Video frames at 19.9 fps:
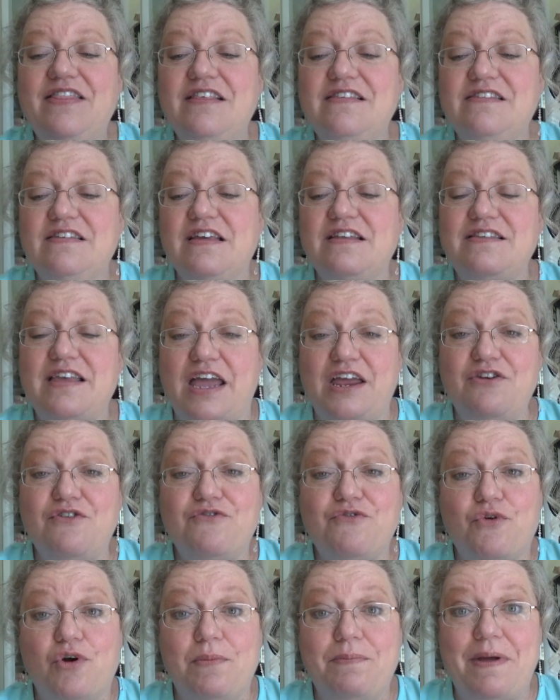this container
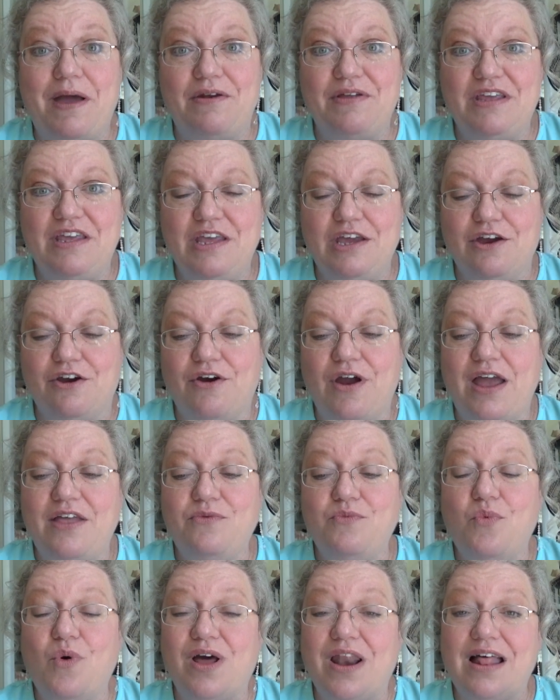for about a year, and
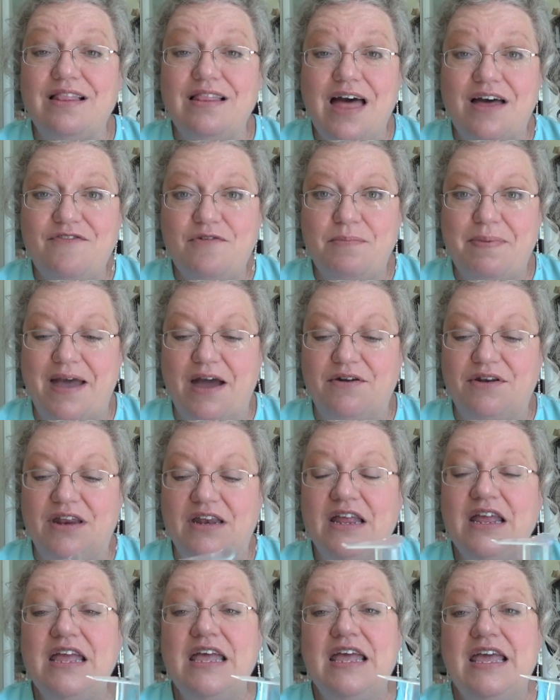what I love about
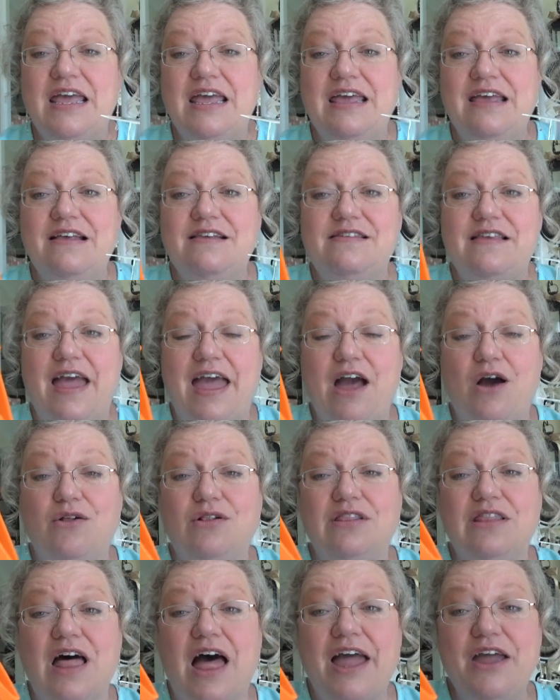it is how
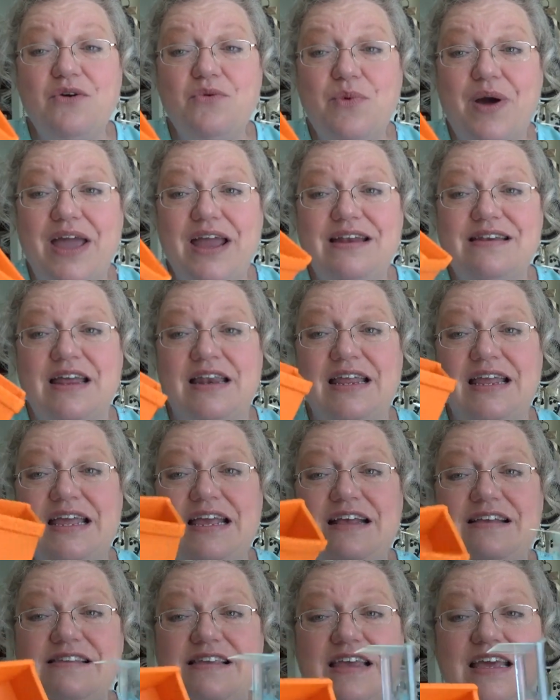lightweight and
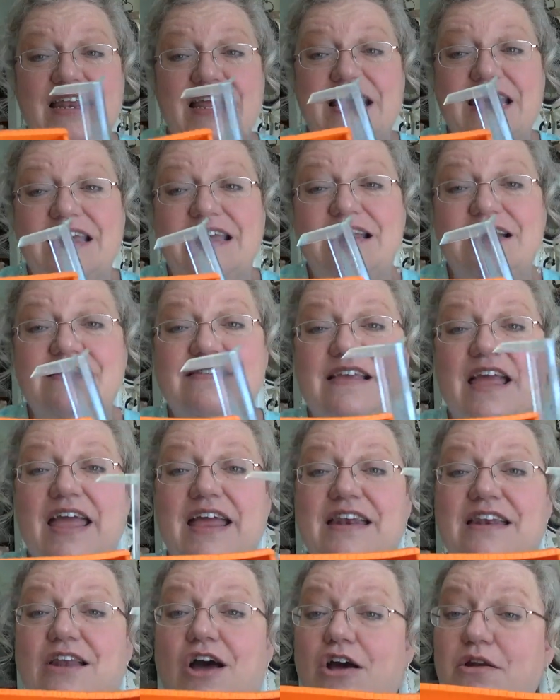easy it is
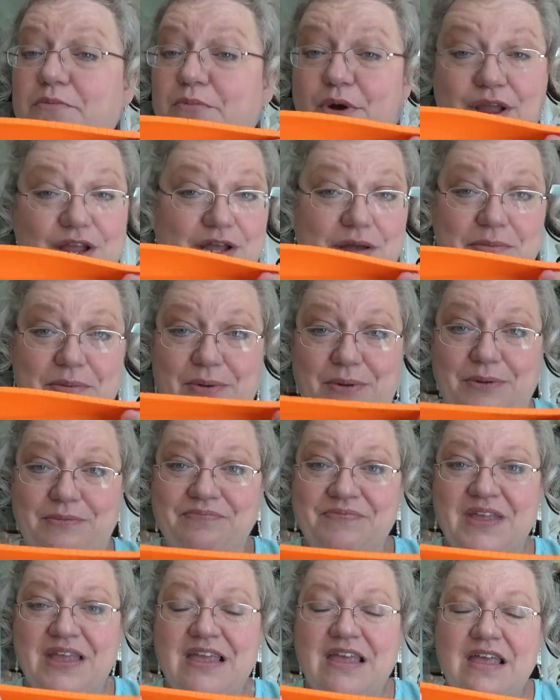and non-breakable.
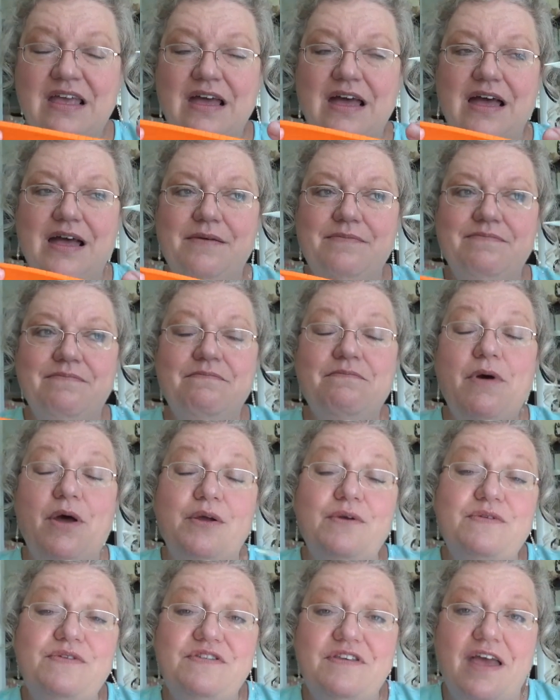
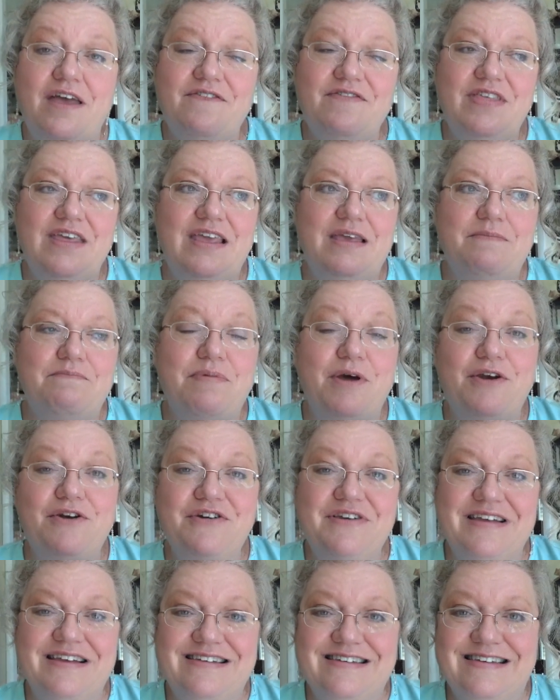Most of the butter
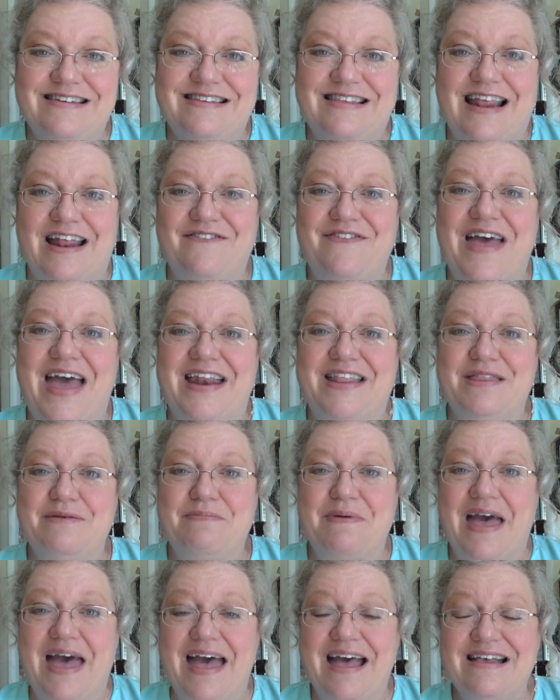dishes that I've had in the
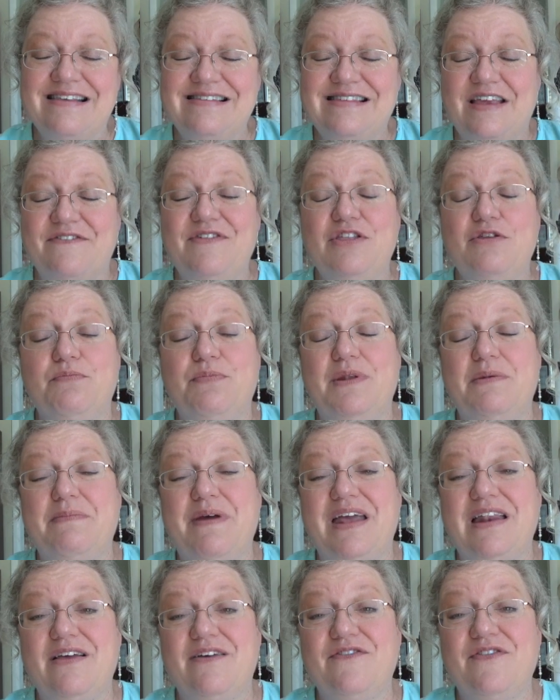past have either been
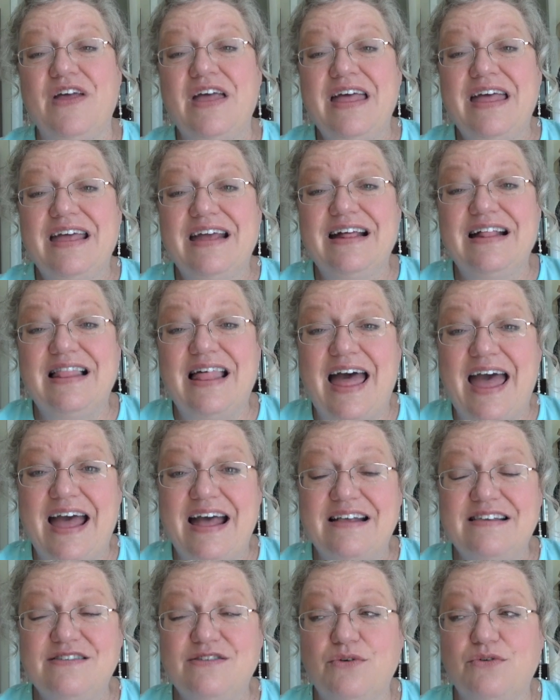made of
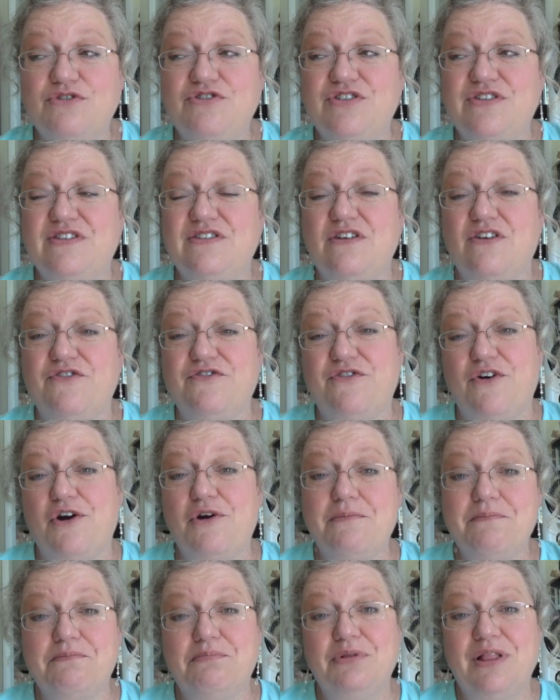glass or just
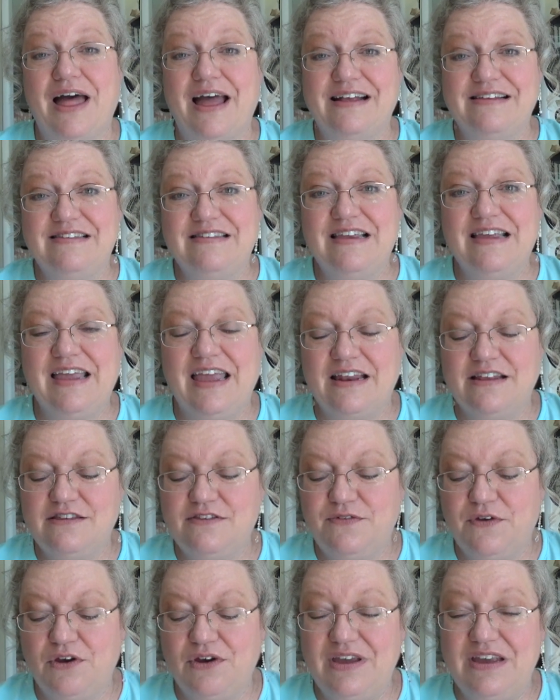firm plastic, and it's
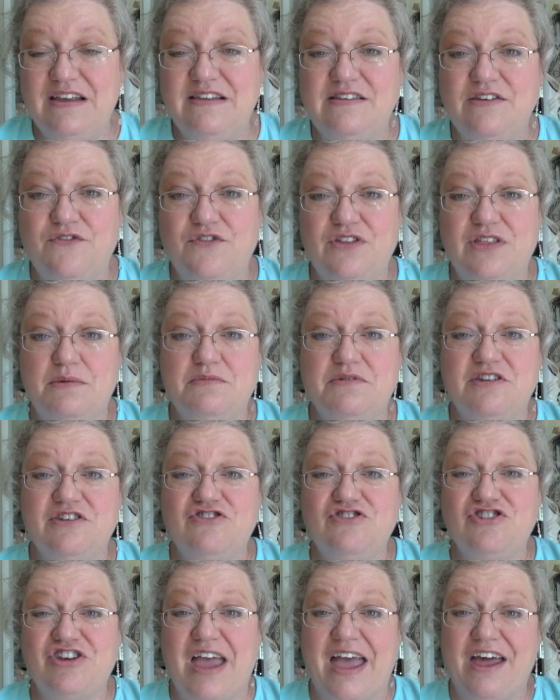very easy for them to
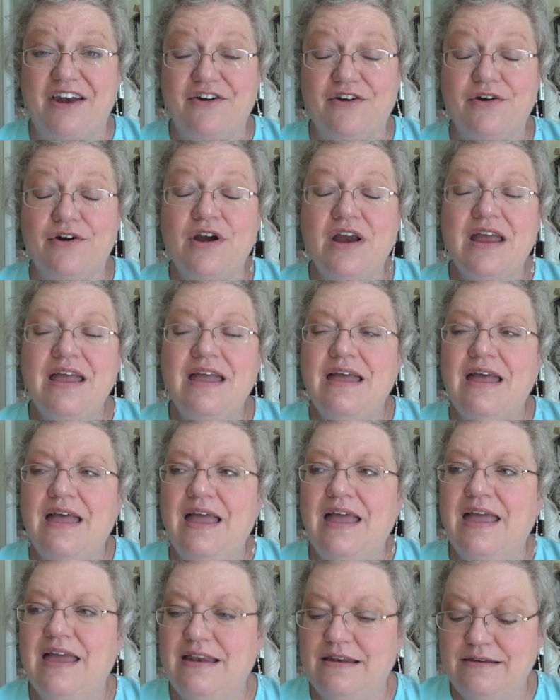shatter.
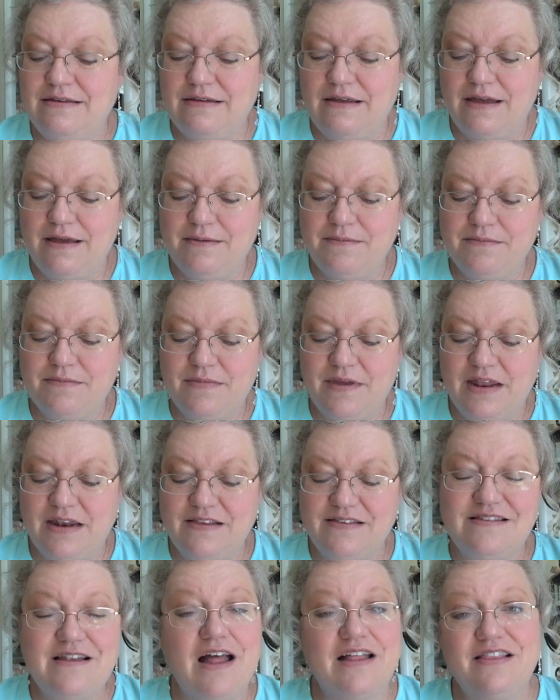And
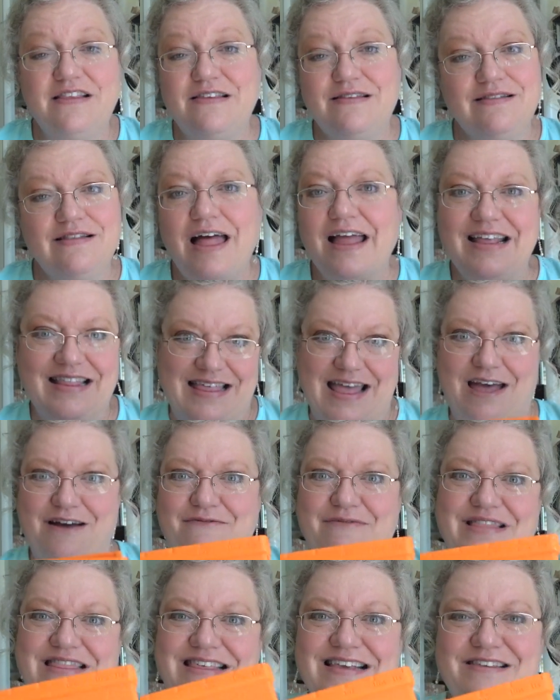it's not like that
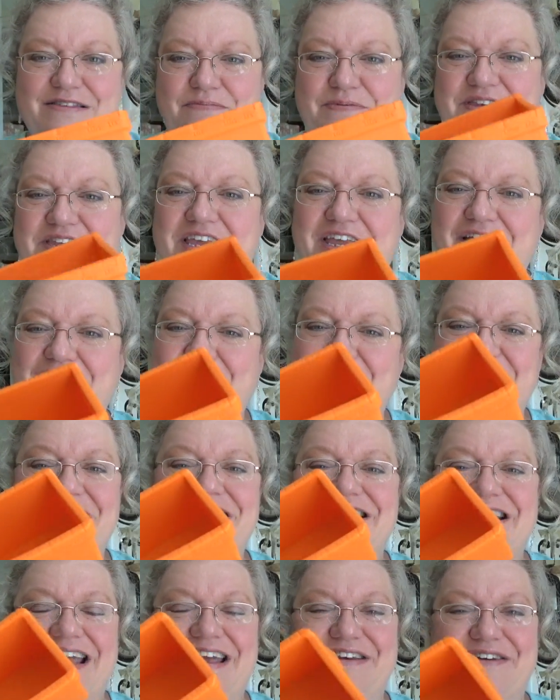with this particular
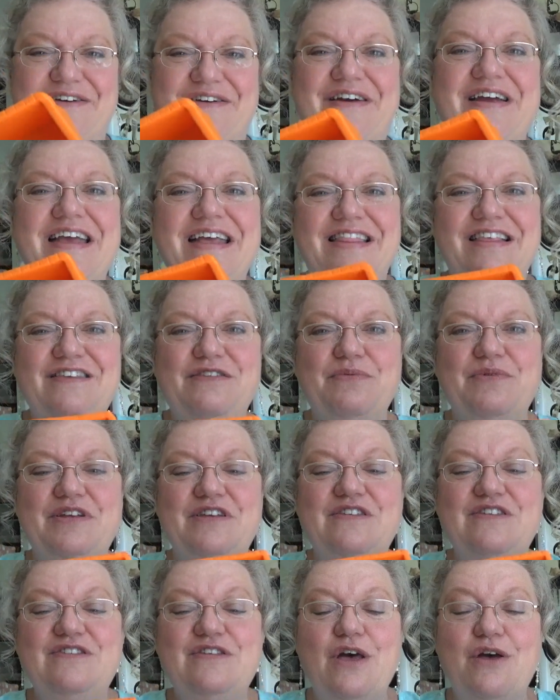container. This one
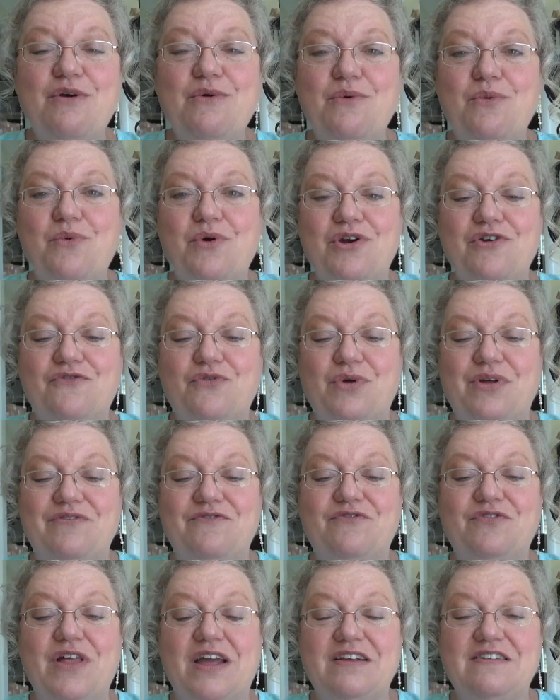is so wonderful and
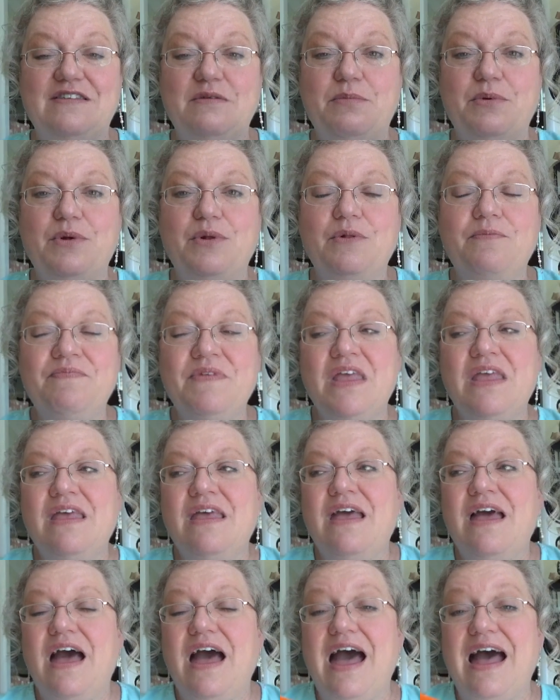flexible.
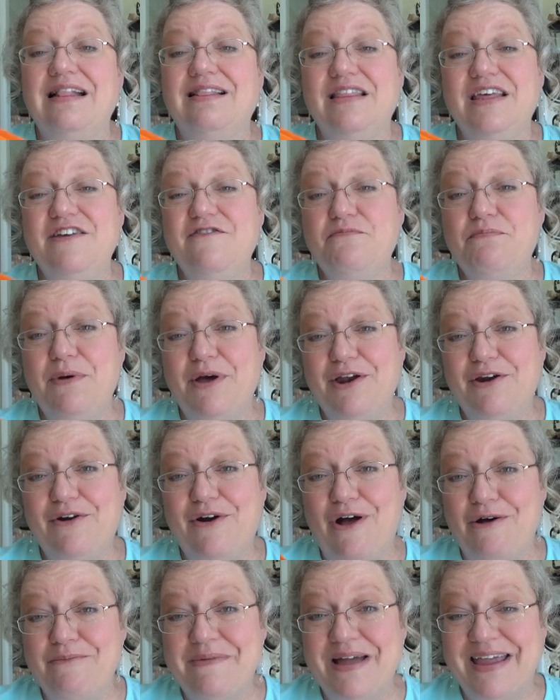I leave
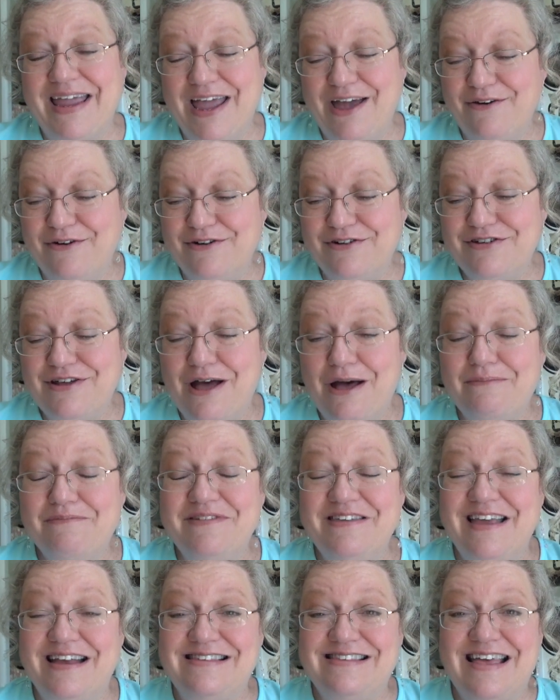butter on my countertop.
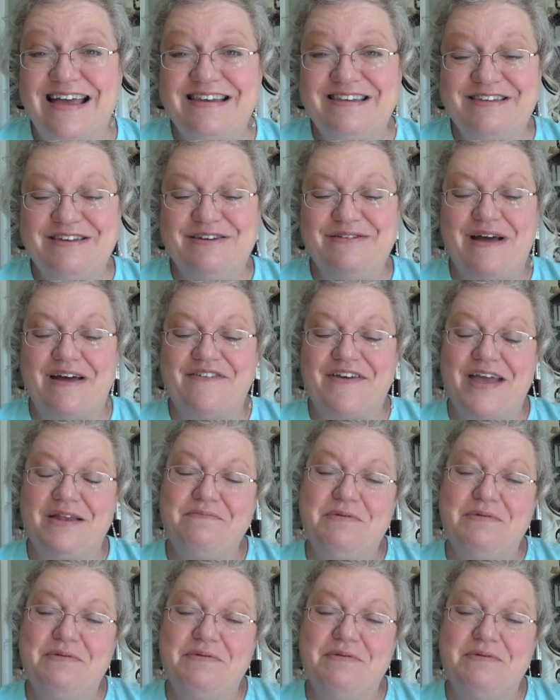Yes, I do. I've had